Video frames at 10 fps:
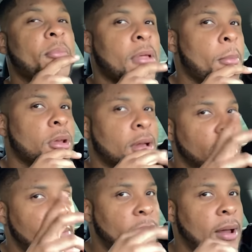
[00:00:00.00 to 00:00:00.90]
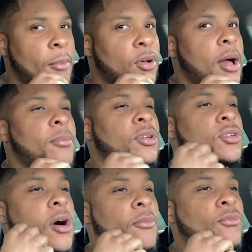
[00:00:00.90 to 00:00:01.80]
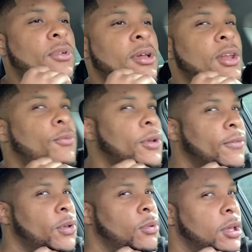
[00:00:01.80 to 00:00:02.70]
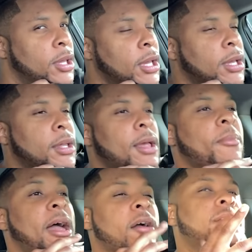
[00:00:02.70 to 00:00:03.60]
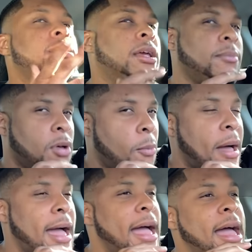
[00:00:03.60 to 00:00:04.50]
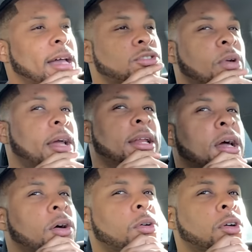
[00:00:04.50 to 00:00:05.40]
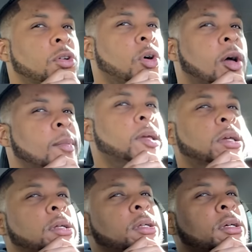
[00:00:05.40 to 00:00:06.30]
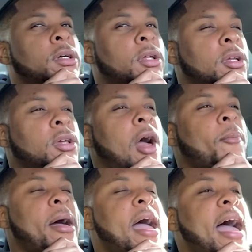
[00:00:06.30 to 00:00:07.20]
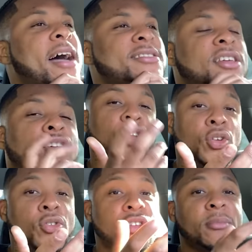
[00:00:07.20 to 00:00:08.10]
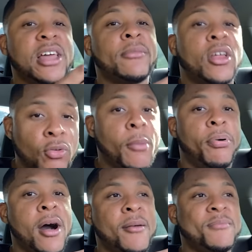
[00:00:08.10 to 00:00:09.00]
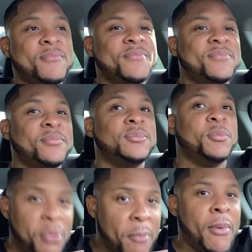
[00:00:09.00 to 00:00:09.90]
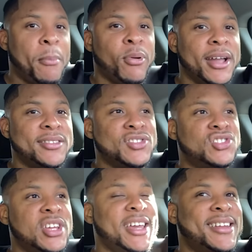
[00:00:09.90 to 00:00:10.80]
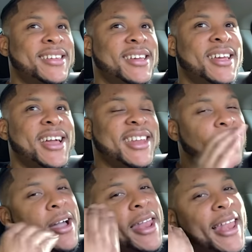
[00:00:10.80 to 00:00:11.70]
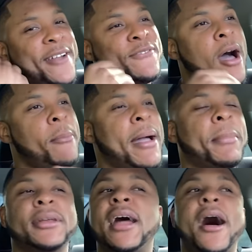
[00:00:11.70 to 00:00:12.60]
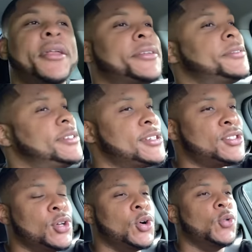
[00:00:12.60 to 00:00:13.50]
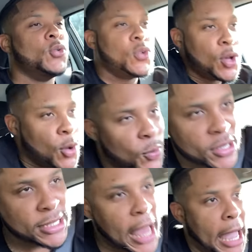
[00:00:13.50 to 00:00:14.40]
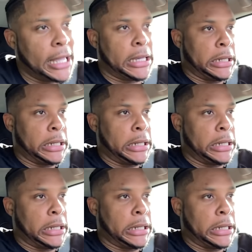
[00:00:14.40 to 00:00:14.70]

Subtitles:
I'm looking in the mirror. I'm you know, I'm in the rear view looking, like I'm looking on my ass right now. You know what I mean? Get off my ass. You know, sometimes I do a pump my brakes and shit. And they'll kind of like fire back, but nah, this dude was like.